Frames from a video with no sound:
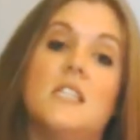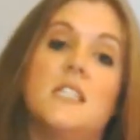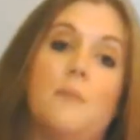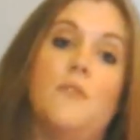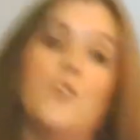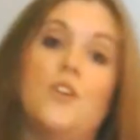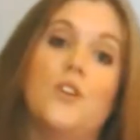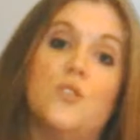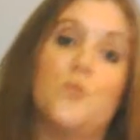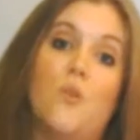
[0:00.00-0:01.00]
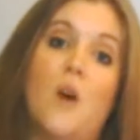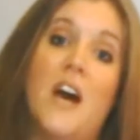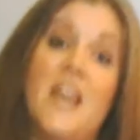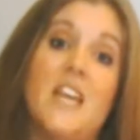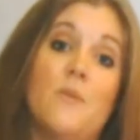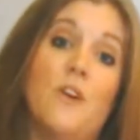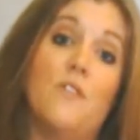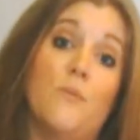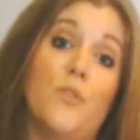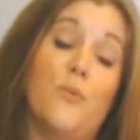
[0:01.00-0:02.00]
some of the units require anywhere
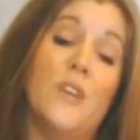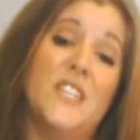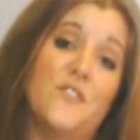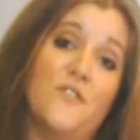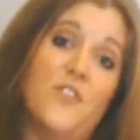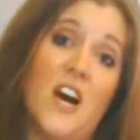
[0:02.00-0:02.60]
from 5 to